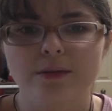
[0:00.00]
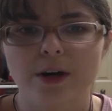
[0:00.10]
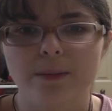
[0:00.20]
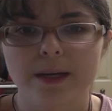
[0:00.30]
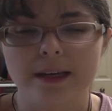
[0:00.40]

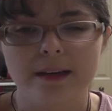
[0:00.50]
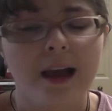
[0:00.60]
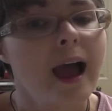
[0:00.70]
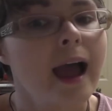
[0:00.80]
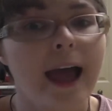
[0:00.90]
know me,
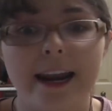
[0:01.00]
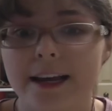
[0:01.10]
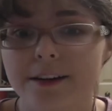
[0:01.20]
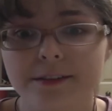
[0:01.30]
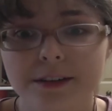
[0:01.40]
and
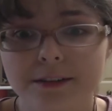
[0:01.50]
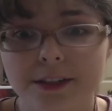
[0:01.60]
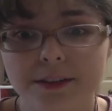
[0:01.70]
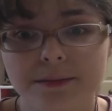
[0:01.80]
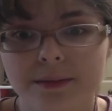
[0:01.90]
I don't know
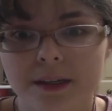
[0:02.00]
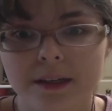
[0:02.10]
you.